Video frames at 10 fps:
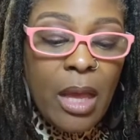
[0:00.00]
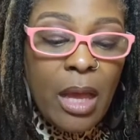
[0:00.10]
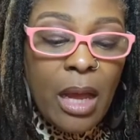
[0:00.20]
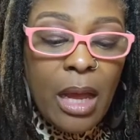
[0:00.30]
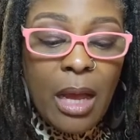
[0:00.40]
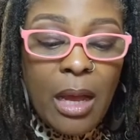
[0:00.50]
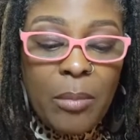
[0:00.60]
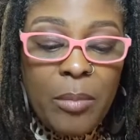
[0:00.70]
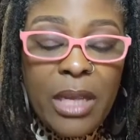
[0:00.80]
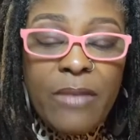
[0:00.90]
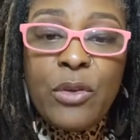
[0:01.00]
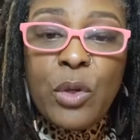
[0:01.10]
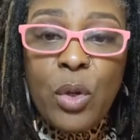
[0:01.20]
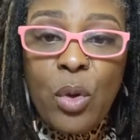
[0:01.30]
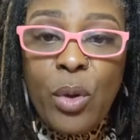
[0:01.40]
Um, if
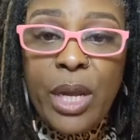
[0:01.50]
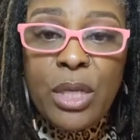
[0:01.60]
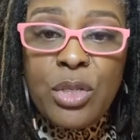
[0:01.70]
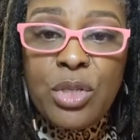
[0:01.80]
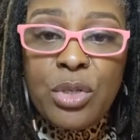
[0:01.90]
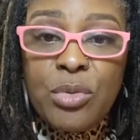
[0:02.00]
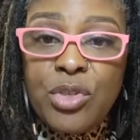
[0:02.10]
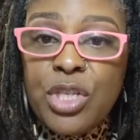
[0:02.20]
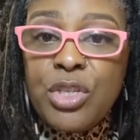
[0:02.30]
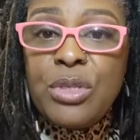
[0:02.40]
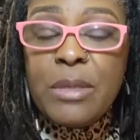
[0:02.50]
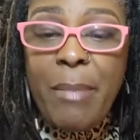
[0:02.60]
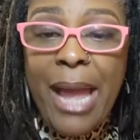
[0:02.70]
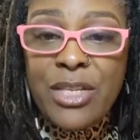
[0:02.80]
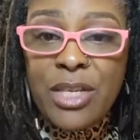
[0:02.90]
you're going to just use it
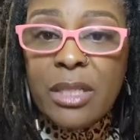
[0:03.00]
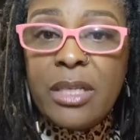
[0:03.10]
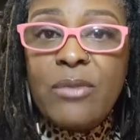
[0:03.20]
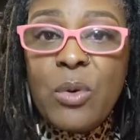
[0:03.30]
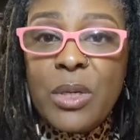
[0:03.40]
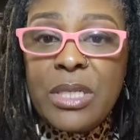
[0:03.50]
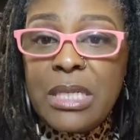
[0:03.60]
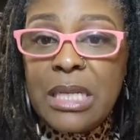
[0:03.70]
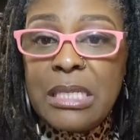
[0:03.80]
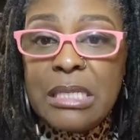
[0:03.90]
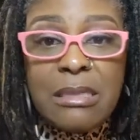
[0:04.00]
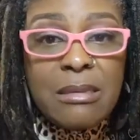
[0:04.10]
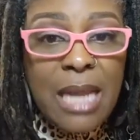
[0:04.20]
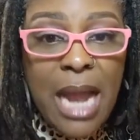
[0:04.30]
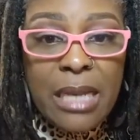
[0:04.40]
magically, of course, it's
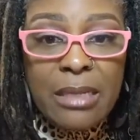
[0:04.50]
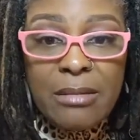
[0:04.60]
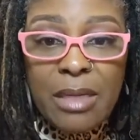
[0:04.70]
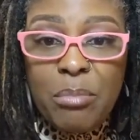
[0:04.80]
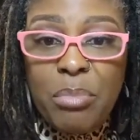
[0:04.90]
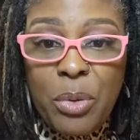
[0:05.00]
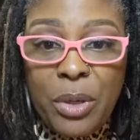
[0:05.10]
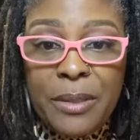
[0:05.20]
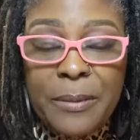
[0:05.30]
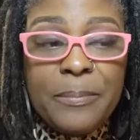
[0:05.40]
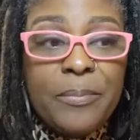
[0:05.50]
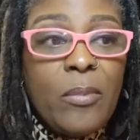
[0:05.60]
not important.